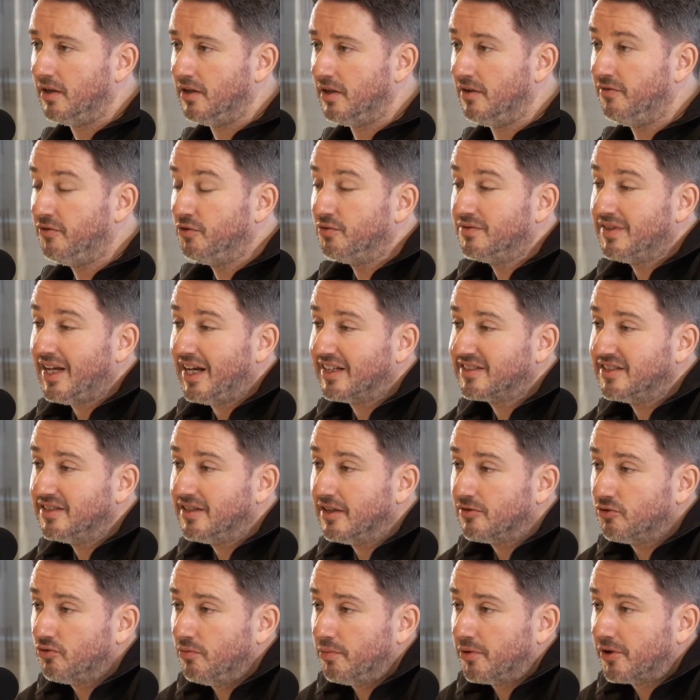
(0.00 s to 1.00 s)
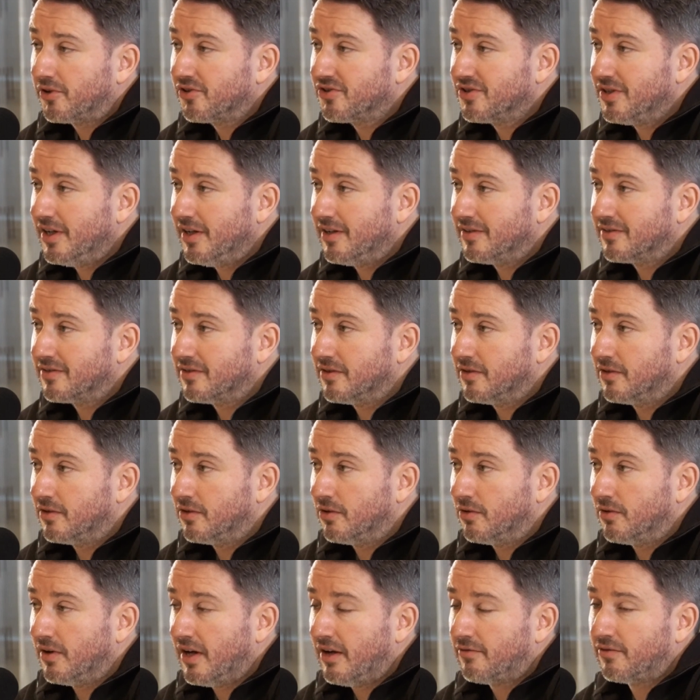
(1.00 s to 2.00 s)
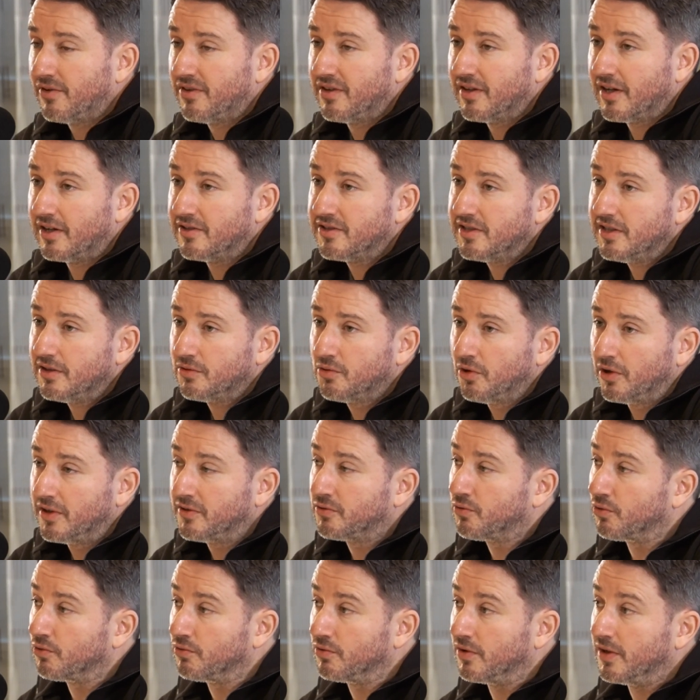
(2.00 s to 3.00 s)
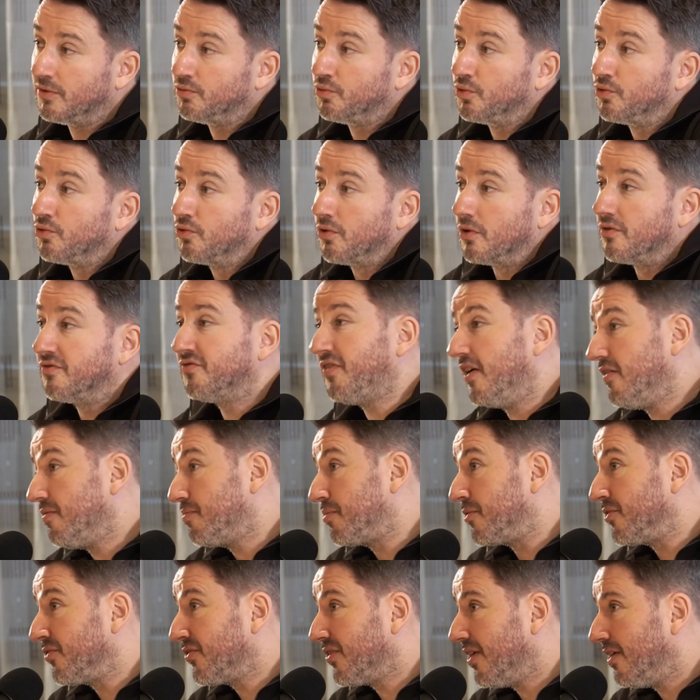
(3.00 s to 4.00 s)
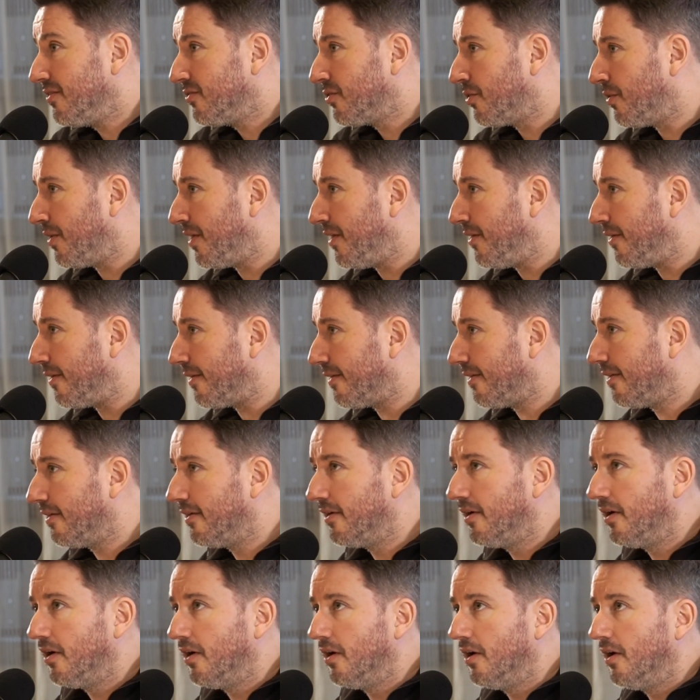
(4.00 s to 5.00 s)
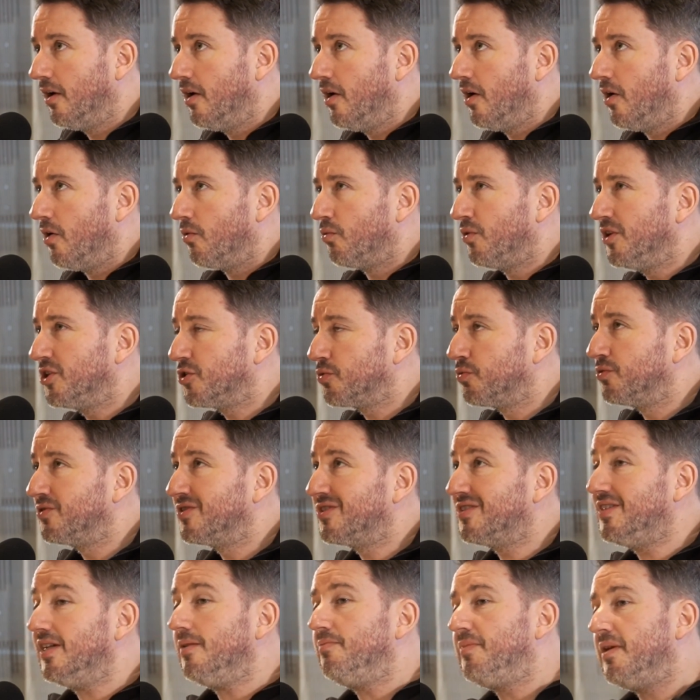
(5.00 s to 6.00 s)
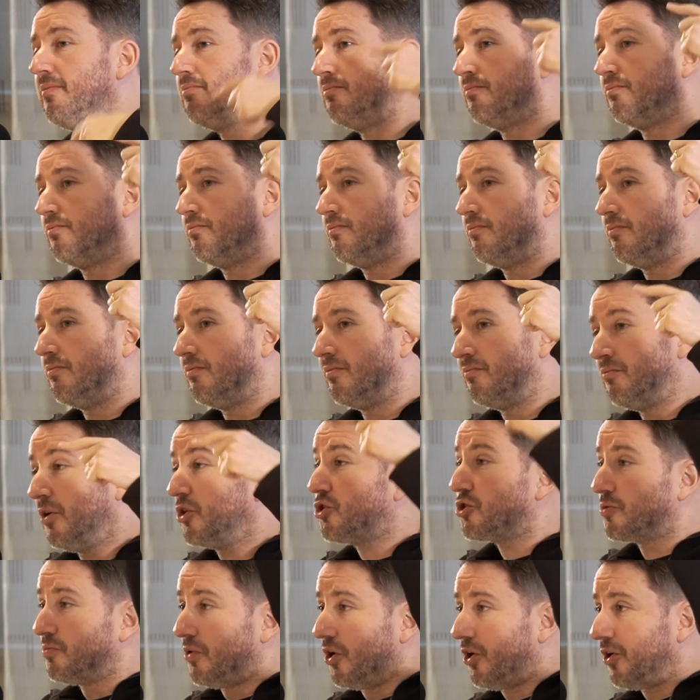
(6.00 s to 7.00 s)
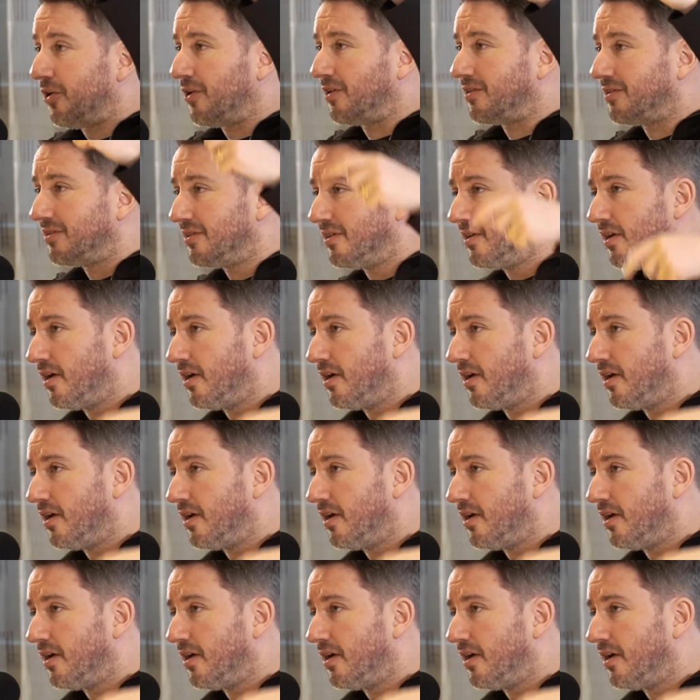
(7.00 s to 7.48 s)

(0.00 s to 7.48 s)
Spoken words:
If you tax it at 2%, everything else equal, it would grow 5% a year, which would still be much more